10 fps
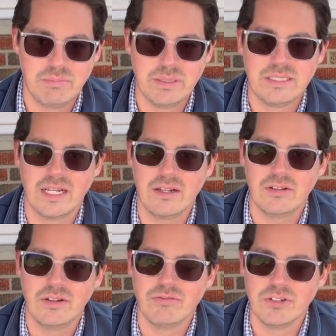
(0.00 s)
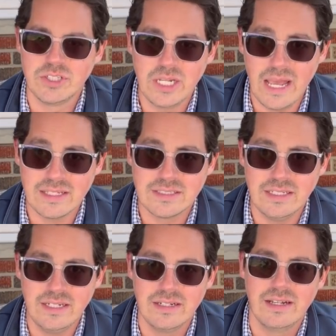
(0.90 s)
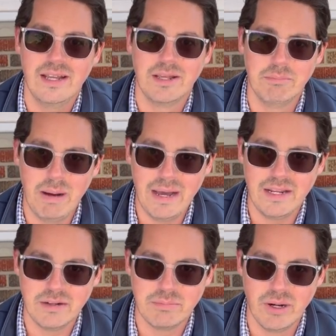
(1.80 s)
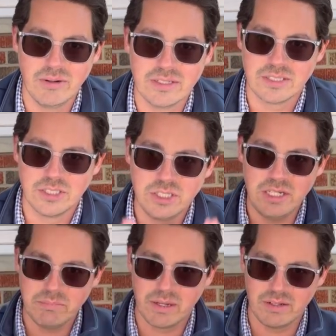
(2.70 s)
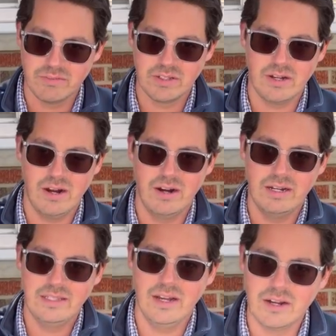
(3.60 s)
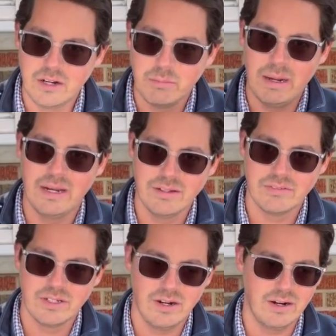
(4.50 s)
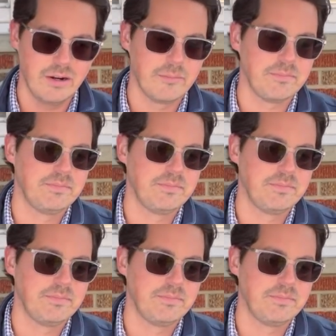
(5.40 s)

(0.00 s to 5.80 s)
particularly for chassis and body components, the sheet metal of the car and the underbody of the car.